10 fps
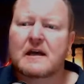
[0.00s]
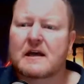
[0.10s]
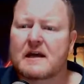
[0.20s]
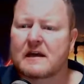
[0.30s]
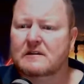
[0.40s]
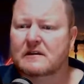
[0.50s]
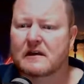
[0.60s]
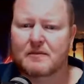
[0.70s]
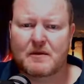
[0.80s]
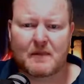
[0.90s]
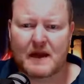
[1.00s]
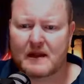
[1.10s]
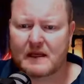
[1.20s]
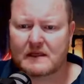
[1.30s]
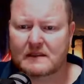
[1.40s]
Uh, so let me make
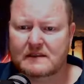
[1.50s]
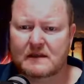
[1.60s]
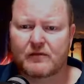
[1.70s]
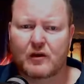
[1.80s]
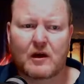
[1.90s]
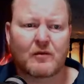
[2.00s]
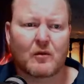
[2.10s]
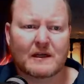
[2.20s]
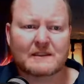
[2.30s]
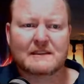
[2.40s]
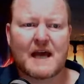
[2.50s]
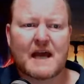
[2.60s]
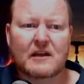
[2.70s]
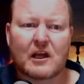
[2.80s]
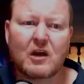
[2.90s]
that easier for you. If you want to
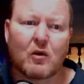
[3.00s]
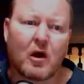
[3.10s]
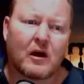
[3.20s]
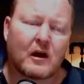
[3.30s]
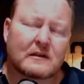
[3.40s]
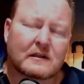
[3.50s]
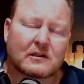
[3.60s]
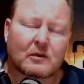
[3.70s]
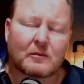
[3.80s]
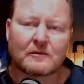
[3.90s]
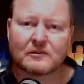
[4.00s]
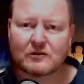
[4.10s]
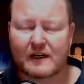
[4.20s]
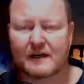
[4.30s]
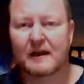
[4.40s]
scan the QR code at the top of the
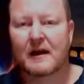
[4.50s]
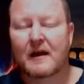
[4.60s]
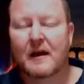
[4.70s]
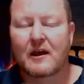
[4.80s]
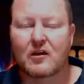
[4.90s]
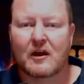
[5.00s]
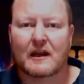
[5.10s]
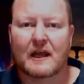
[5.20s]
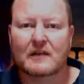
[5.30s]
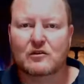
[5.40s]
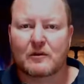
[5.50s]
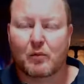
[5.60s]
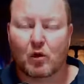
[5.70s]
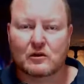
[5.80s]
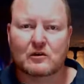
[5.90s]
screen, you can get to the
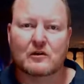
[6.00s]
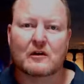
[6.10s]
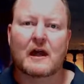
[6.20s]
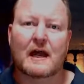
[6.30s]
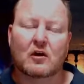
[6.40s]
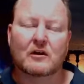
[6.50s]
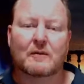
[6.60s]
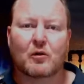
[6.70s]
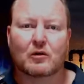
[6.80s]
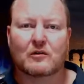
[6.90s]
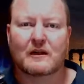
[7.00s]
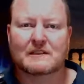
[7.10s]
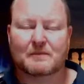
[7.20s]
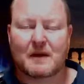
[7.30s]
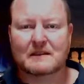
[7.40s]
portal. And on the portal,
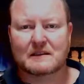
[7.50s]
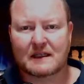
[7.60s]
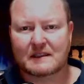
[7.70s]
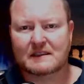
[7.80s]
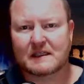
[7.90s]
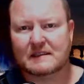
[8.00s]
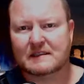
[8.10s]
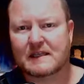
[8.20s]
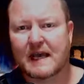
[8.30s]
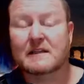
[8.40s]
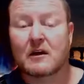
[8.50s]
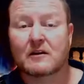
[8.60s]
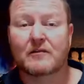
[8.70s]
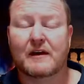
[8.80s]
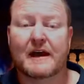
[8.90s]
there's a button that says get
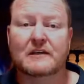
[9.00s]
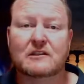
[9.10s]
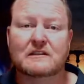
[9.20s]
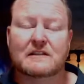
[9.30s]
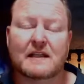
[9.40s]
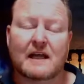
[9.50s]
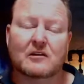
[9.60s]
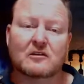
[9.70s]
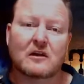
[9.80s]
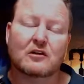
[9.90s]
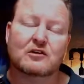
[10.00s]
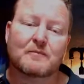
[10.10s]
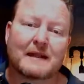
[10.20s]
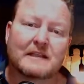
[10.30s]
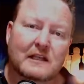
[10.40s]
notifications, and that'll
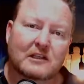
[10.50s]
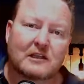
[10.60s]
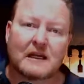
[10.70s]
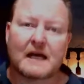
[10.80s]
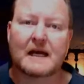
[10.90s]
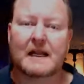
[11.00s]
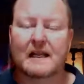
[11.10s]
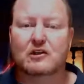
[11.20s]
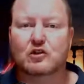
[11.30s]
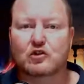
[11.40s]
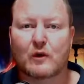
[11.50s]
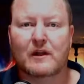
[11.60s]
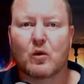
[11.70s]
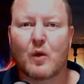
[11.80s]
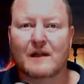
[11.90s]
automatically uh, let you
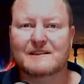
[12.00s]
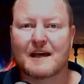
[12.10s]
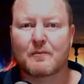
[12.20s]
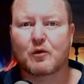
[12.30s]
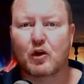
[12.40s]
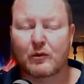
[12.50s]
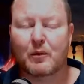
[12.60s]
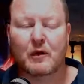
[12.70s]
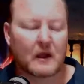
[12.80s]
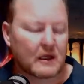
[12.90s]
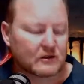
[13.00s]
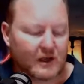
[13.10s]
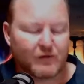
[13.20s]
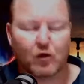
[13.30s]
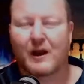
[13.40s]
join the WhatsApp group. So
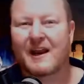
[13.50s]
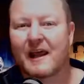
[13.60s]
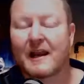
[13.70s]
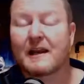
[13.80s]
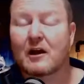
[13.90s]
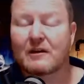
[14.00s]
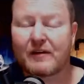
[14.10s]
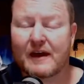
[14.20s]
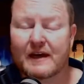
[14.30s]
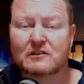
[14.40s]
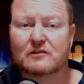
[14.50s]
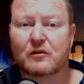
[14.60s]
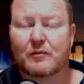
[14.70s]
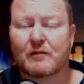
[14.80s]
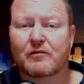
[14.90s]
if you're already getting notifications
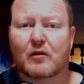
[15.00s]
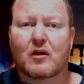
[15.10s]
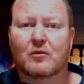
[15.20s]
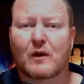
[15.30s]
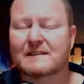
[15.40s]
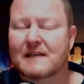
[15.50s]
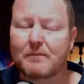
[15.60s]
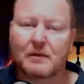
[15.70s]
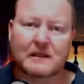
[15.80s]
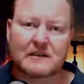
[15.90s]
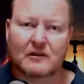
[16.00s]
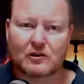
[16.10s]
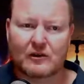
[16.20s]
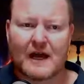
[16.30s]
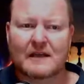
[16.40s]
from me on WhatsApp, please don't
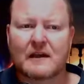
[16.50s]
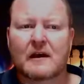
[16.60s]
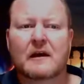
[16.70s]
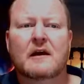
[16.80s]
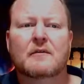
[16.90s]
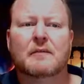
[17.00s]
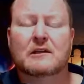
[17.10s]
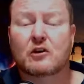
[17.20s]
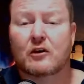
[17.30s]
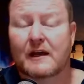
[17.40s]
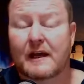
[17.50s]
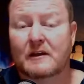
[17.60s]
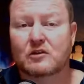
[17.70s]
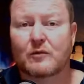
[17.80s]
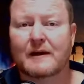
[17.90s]
do that means you're going to get
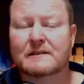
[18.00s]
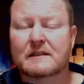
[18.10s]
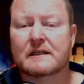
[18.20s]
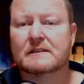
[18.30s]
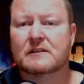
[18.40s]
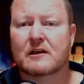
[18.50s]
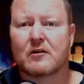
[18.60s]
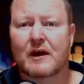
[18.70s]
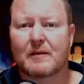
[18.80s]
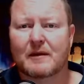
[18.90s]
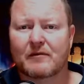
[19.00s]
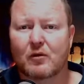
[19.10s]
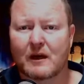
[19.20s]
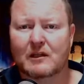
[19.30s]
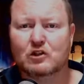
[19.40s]
it twice. So, uh, but if
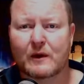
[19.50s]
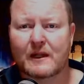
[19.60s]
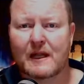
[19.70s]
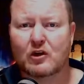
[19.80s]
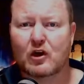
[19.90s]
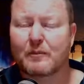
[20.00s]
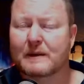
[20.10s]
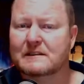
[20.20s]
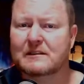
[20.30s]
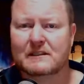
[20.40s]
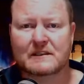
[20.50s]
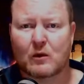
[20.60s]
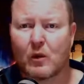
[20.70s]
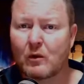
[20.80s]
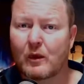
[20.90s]
you want to join that group, it's just a
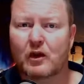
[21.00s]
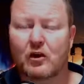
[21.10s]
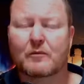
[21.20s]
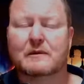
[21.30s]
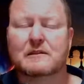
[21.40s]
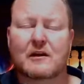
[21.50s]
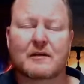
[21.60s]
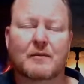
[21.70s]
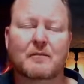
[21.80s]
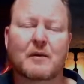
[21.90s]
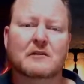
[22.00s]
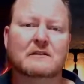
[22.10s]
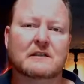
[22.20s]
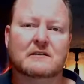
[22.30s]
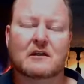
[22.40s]
one-way group. It's only me
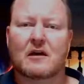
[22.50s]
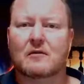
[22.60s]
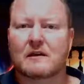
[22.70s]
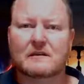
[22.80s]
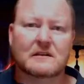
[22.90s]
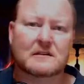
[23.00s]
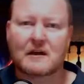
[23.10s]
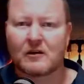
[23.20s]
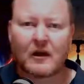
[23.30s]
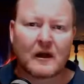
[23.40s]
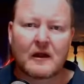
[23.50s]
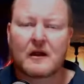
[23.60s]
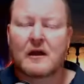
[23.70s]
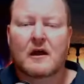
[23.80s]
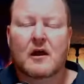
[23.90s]
posting. So no, there's no
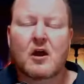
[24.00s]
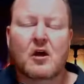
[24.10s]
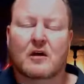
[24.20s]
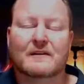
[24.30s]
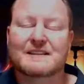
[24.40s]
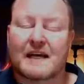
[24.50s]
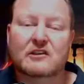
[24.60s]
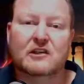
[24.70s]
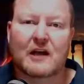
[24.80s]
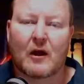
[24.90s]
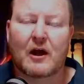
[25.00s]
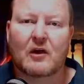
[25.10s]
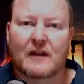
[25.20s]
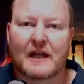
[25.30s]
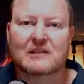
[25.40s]
conversation going
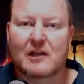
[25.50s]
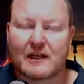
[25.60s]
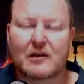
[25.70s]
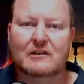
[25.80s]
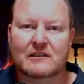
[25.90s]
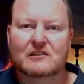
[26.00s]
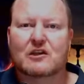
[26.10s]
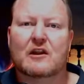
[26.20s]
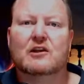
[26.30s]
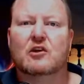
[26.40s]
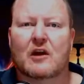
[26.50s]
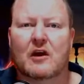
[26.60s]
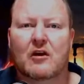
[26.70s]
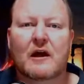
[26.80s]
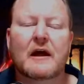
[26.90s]
on there is literally just so that you
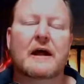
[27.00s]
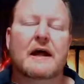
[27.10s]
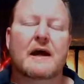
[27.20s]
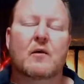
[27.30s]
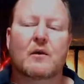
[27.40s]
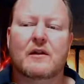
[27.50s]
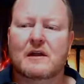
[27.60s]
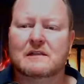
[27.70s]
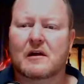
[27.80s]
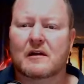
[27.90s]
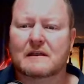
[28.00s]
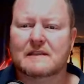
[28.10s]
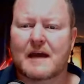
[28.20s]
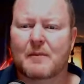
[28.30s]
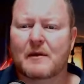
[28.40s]
know uh, things like this
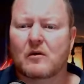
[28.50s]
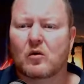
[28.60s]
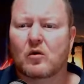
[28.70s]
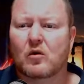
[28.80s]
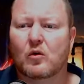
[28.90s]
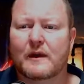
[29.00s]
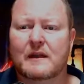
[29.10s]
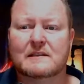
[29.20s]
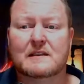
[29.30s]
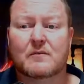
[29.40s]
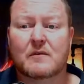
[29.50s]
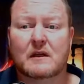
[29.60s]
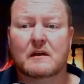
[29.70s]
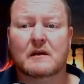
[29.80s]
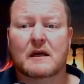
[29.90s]
happen or when there's
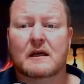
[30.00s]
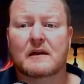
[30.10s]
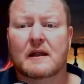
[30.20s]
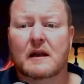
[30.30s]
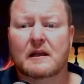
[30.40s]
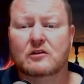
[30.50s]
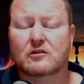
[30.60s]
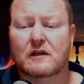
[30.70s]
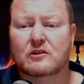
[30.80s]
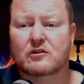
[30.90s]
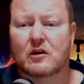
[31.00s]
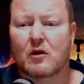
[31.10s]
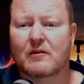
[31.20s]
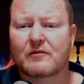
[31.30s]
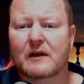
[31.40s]
something uh, that I need to let you
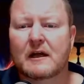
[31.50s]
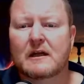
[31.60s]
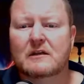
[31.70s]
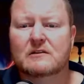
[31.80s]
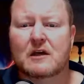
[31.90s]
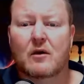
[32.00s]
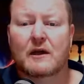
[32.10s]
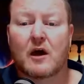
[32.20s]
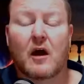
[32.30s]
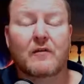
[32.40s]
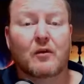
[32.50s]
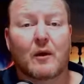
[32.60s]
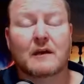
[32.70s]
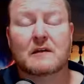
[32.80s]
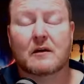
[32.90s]
know of. So uh, yeah, if you
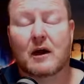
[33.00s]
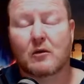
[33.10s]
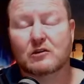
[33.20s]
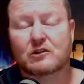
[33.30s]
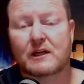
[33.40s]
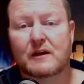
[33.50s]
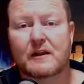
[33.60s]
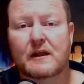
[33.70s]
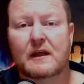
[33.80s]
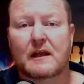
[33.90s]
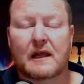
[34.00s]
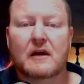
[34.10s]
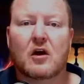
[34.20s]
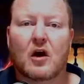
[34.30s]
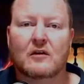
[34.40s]
want, I, I, will share the
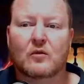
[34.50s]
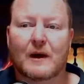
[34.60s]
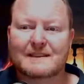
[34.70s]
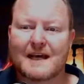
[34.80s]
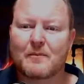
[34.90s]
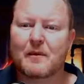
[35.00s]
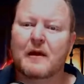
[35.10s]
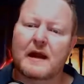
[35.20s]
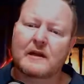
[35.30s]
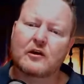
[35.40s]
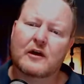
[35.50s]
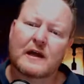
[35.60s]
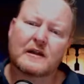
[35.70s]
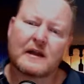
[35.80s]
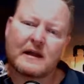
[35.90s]
link on WhatsApp and you
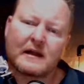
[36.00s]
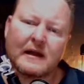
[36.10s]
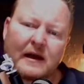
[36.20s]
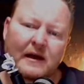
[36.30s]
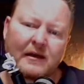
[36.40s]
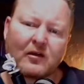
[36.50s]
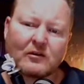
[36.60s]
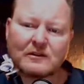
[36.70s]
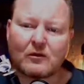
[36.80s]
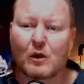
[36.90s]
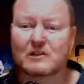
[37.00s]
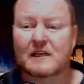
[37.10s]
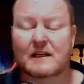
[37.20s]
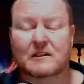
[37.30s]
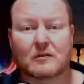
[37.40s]
can then uh, also watch
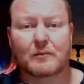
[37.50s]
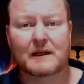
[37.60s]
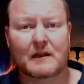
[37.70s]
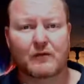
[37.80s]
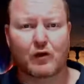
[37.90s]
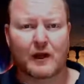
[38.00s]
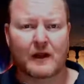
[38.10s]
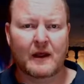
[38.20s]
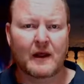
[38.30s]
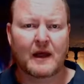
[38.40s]
that. It's completely free.